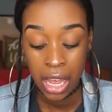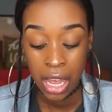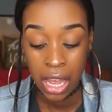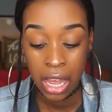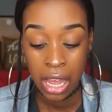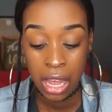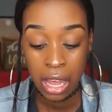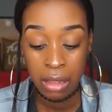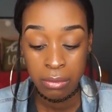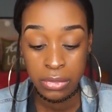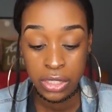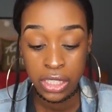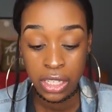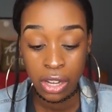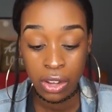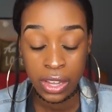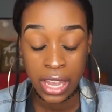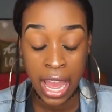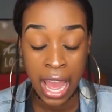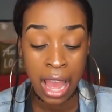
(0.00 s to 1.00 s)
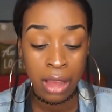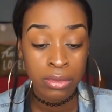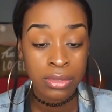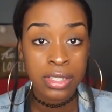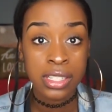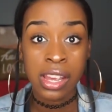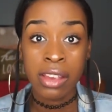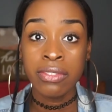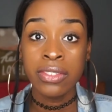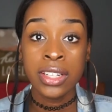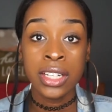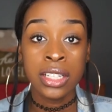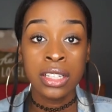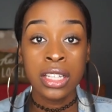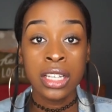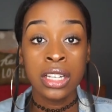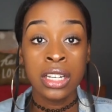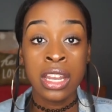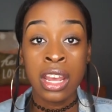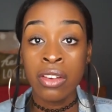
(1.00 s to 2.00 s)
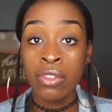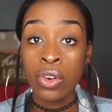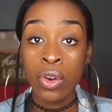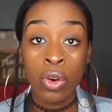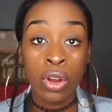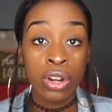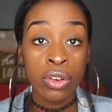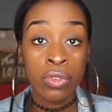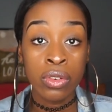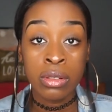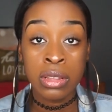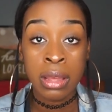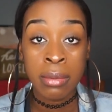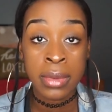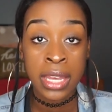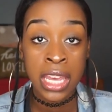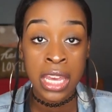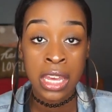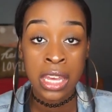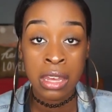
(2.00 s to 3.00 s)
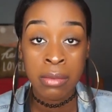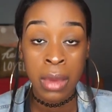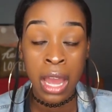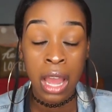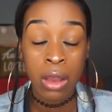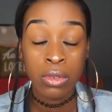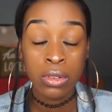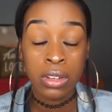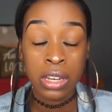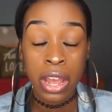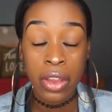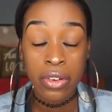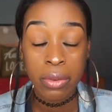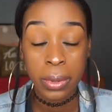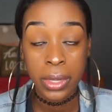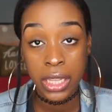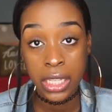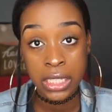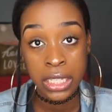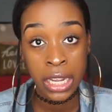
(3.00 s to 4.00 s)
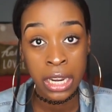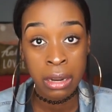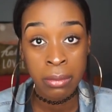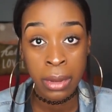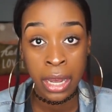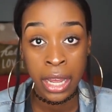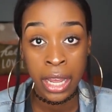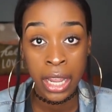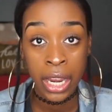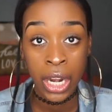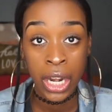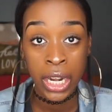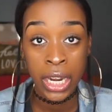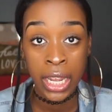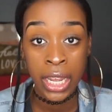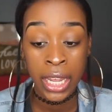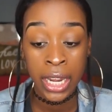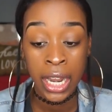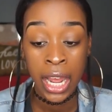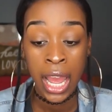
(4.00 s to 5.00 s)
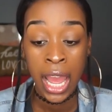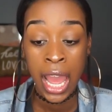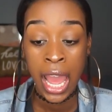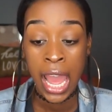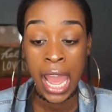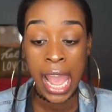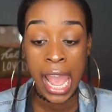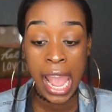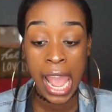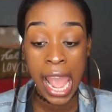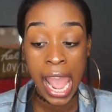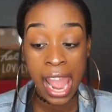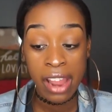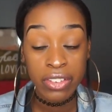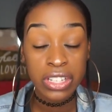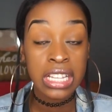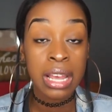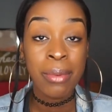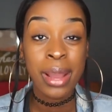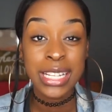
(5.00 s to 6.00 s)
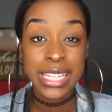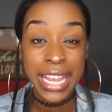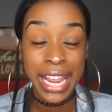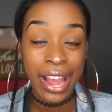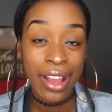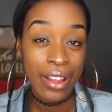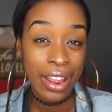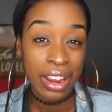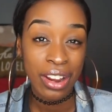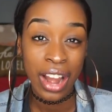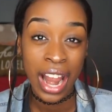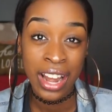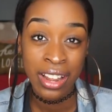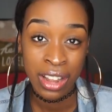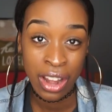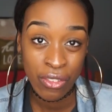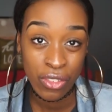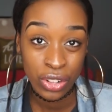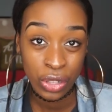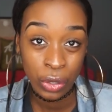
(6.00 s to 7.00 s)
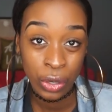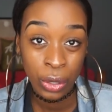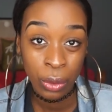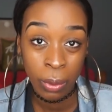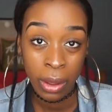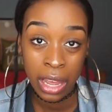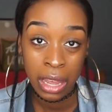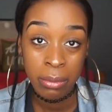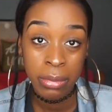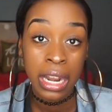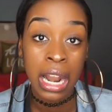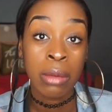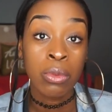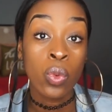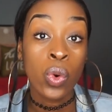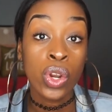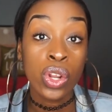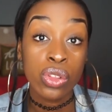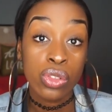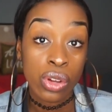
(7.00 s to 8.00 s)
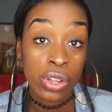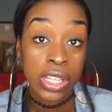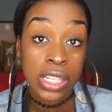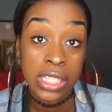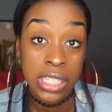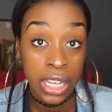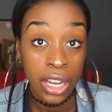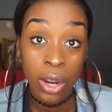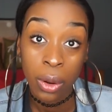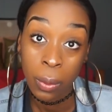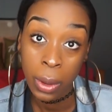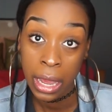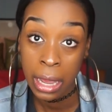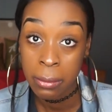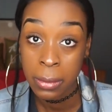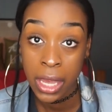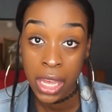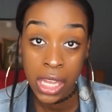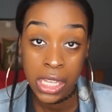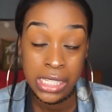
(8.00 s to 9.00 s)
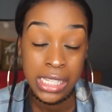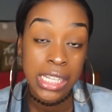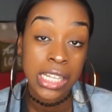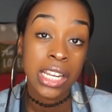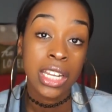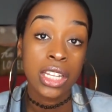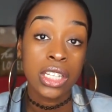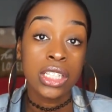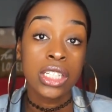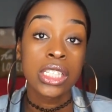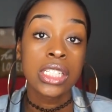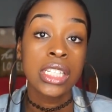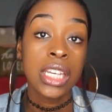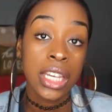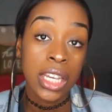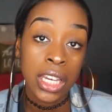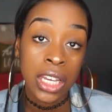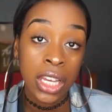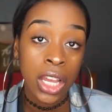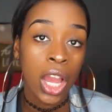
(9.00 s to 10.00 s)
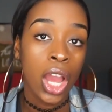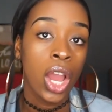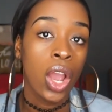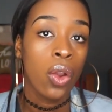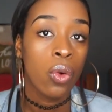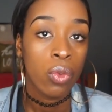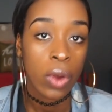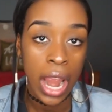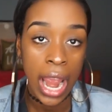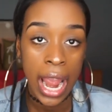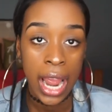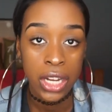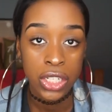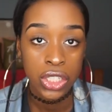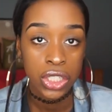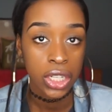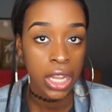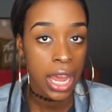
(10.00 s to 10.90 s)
So yeah, I will definitely never order from them again. I will never put this hair in my hair again. Every time I take out hair, I never throw it away, but I'm going to throw this hair away because it is T-rash.